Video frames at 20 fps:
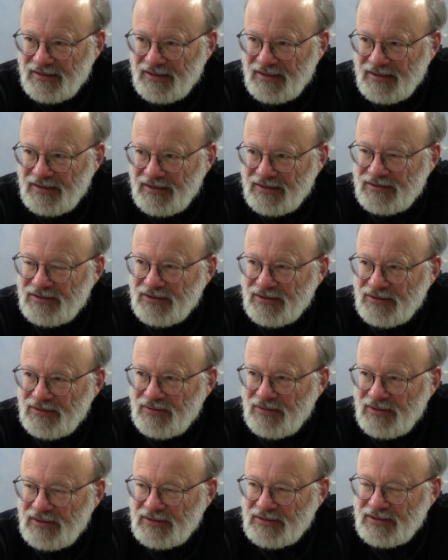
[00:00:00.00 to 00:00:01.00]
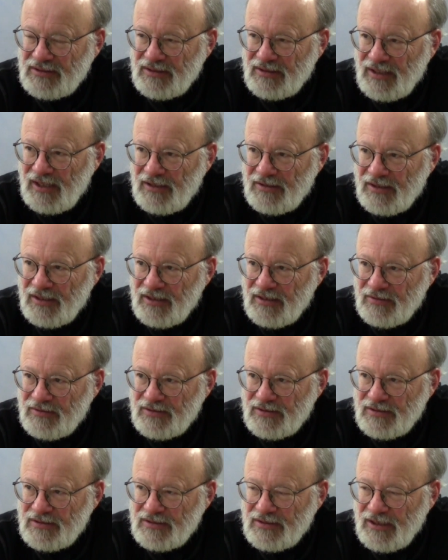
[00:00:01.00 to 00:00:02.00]
Oh, that's a good question. I think
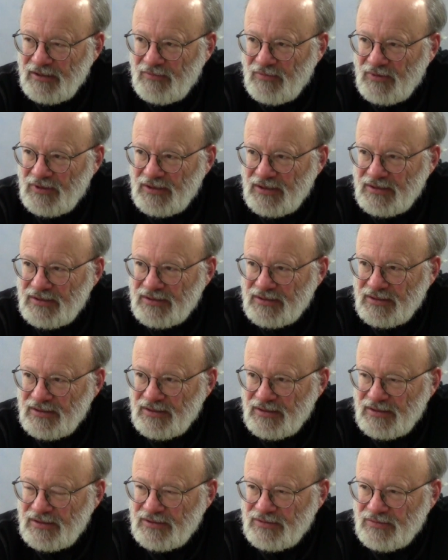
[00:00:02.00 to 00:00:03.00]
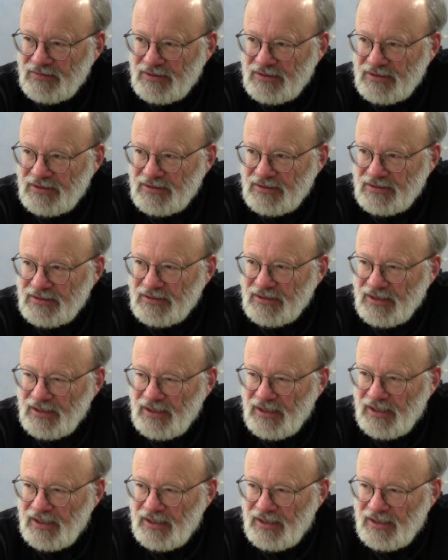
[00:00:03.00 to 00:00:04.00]
it's the same one it still is, which
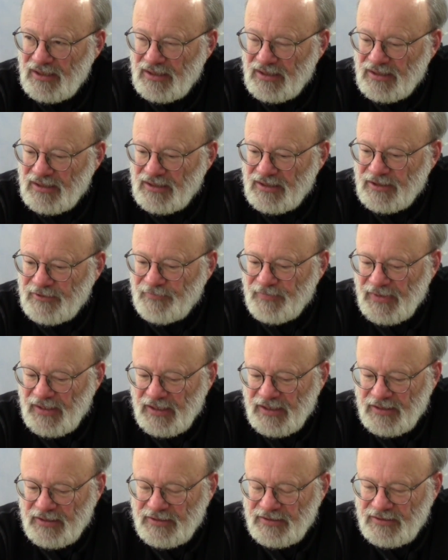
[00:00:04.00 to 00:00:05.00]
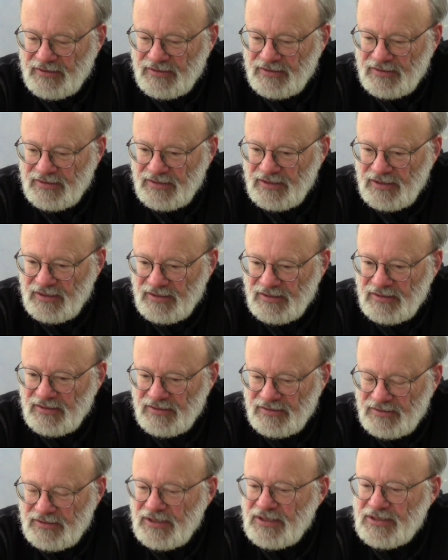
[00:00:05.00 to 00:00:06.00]
is
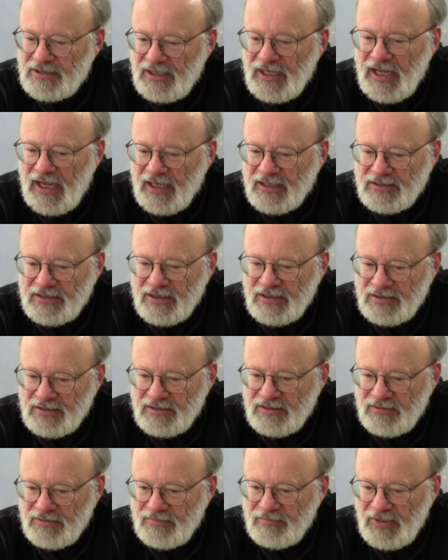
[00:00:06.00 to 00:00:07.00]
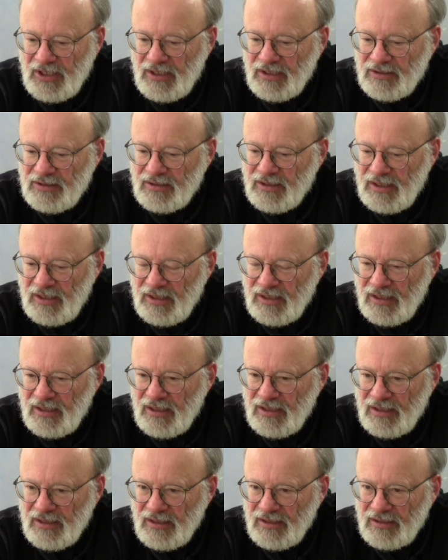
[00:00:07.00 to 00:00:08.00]
decent access to medical
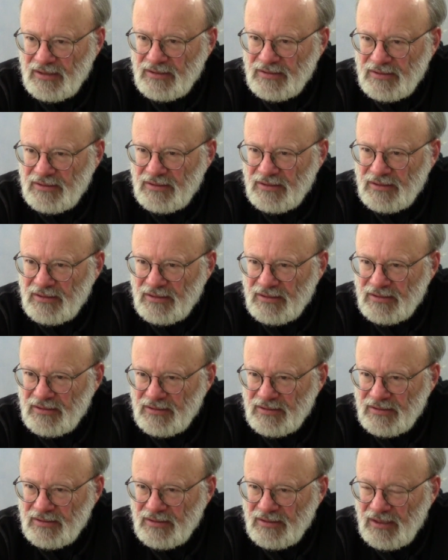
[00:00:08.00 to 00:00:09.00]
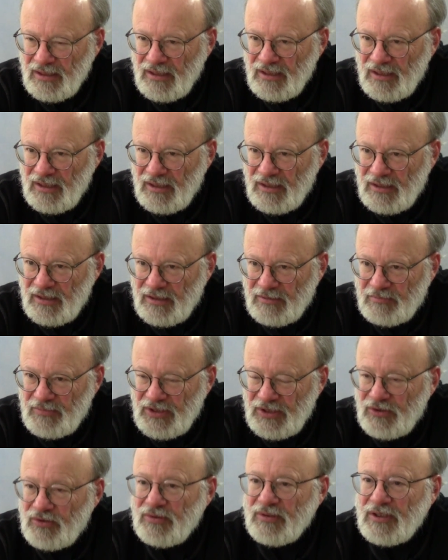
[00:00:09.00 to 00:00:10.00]
care and
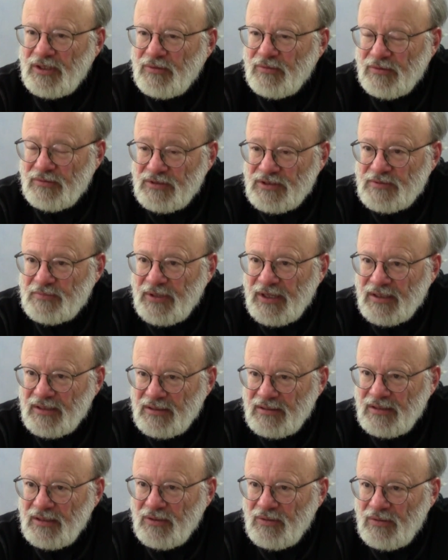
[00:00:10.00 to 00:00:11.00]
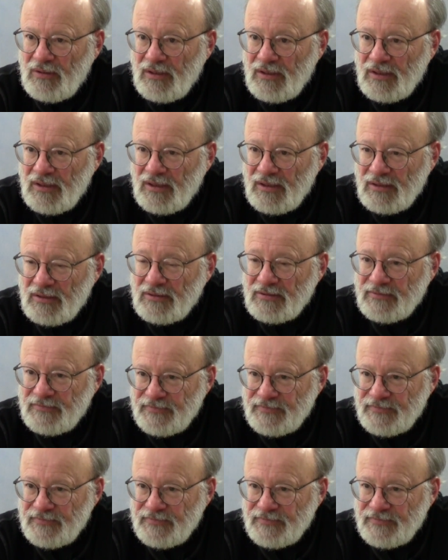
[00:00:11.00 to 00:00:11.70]
being treated with respect and equality.